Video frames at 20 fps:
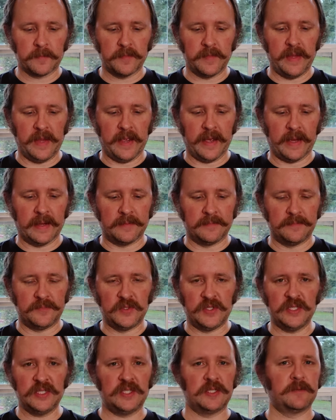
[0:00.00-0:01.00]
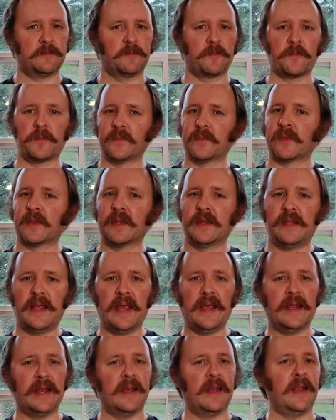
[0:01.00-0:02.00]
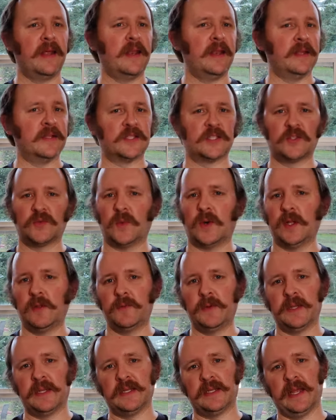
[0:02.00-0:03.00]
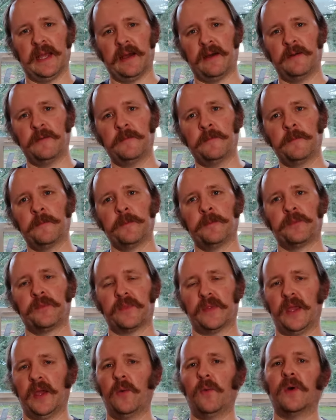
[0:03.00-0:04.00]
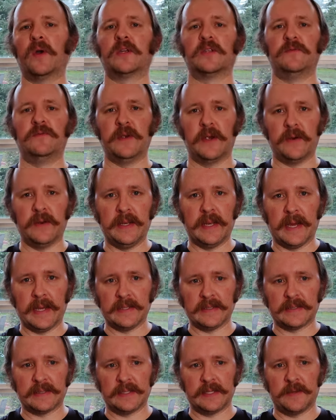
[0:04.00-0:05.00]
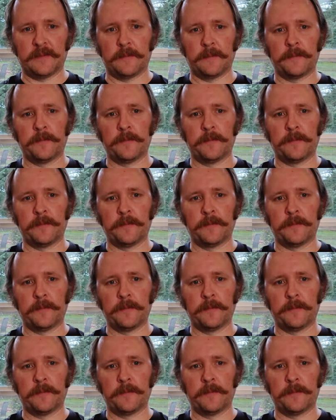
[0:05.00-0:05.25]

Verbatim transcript: Yeah, just taking it in and swallowing it down, it works very nicely.